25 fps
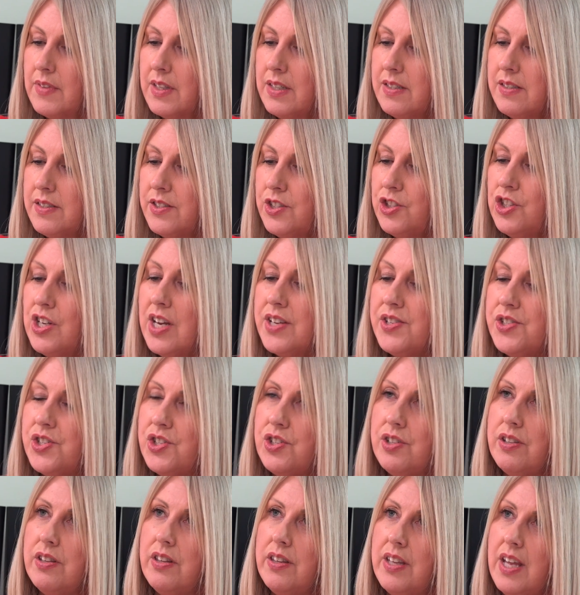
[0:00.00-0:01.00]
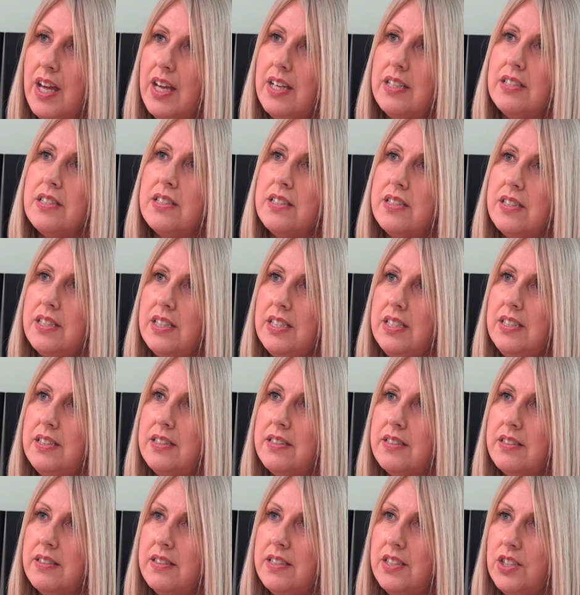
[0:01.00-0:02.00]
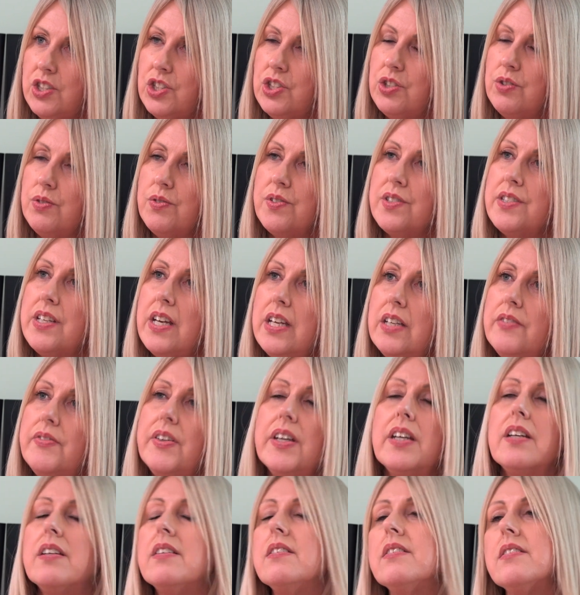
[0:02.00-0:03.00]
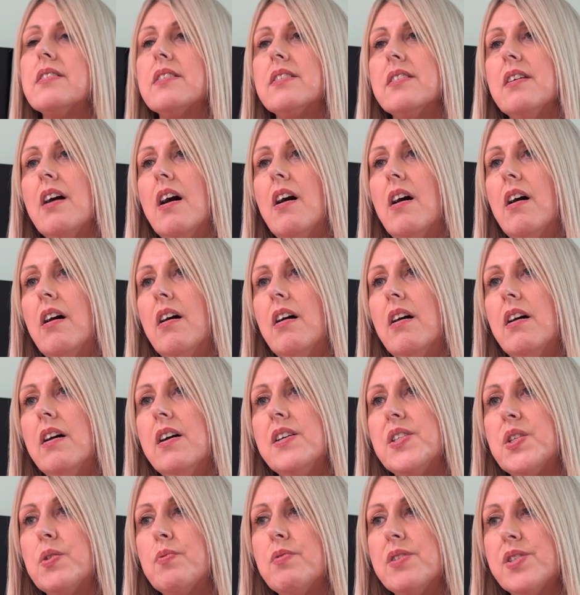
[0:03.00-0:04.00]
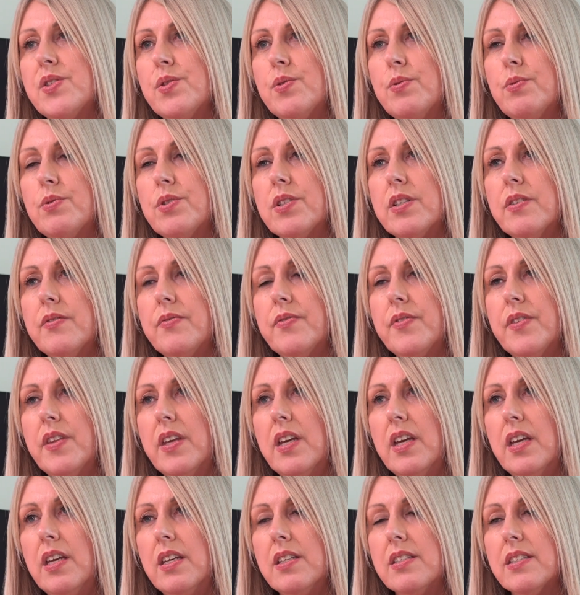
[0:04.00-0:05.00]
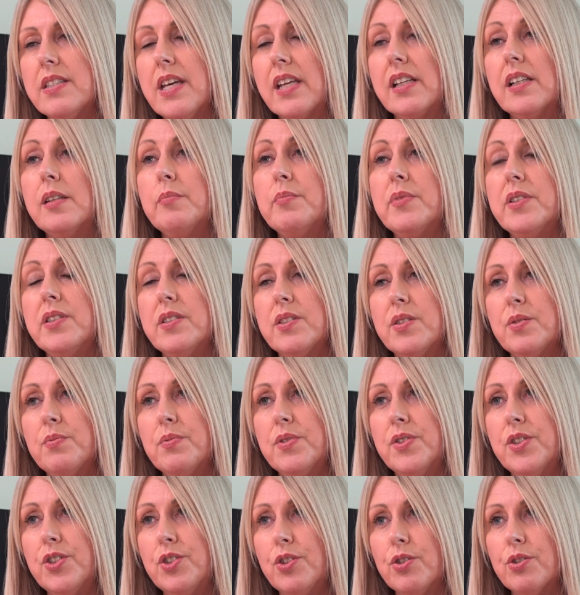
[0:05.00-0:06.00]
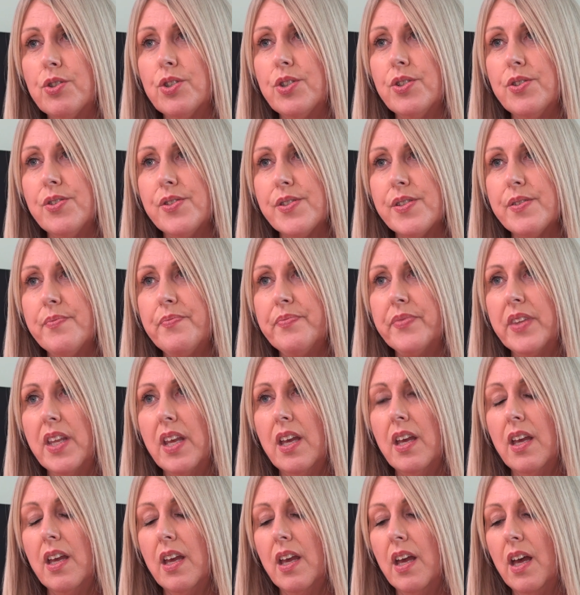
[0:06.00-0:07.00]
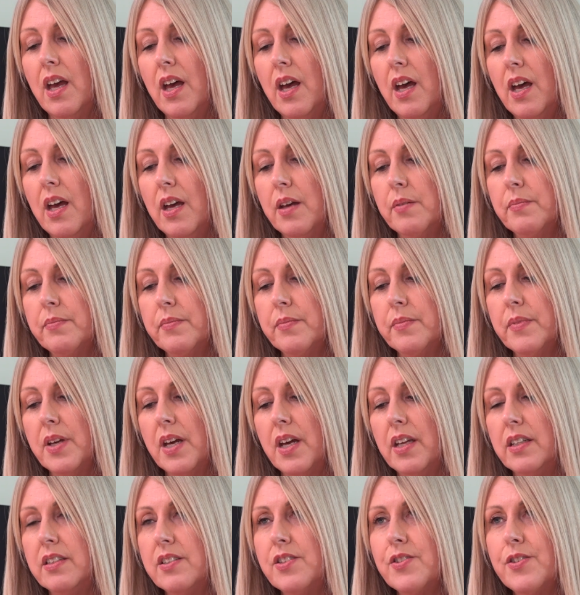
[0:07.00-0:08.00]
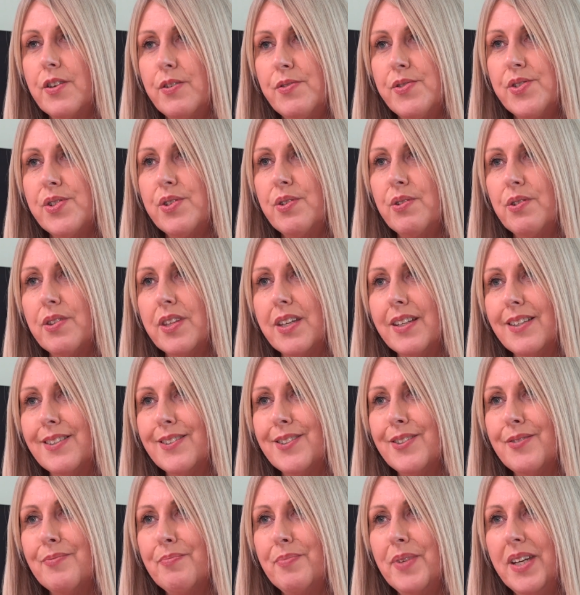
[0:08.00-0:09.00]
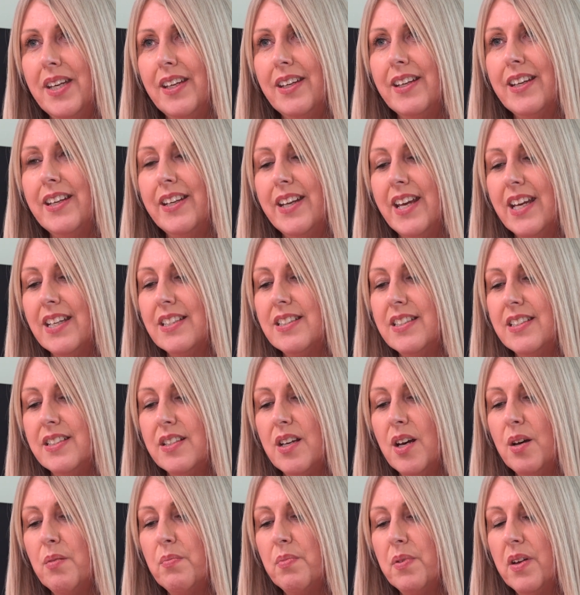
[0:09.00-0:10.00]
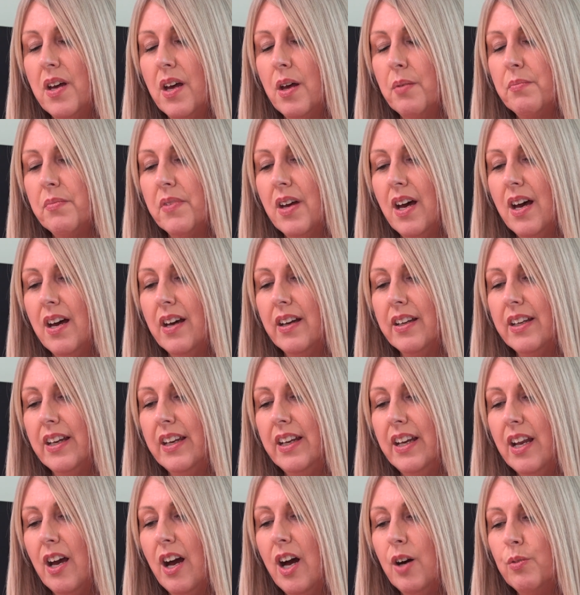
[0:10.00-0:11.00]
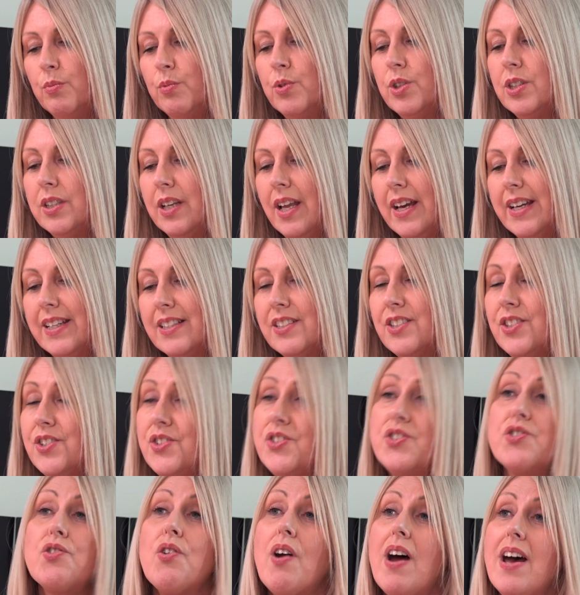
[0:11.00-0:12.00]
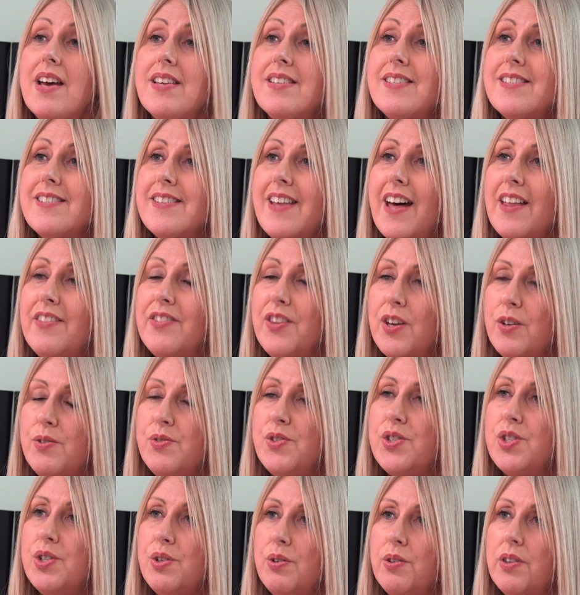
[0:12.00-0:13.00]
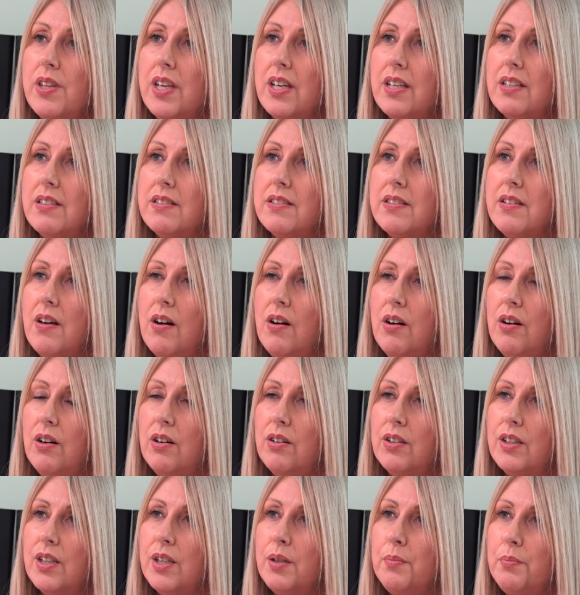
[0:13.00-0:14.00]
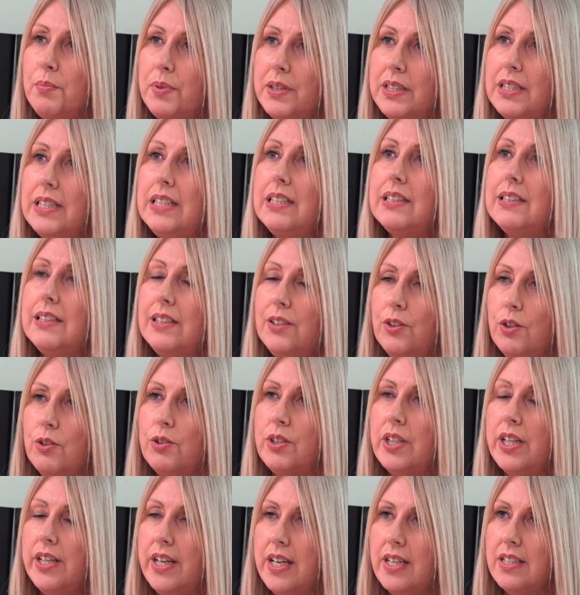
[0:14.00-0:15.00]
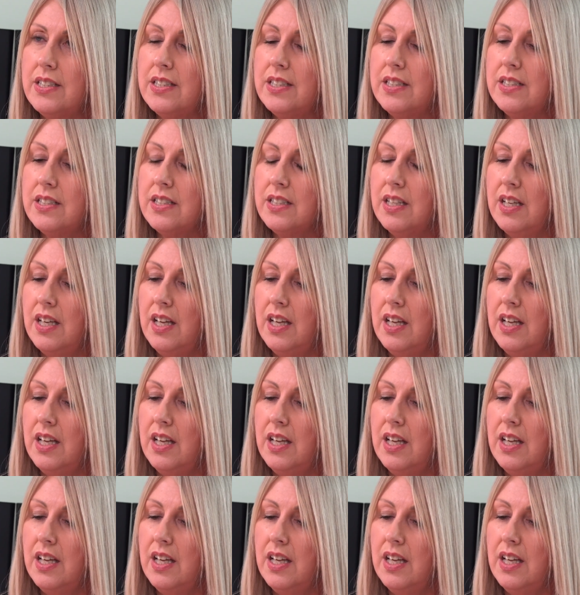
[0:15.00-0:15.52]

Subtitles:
suggestion that these additional savings are as a result of the settlement with the doctors. And those two things have been connected up. I would like to stress that those two things are completely not connected.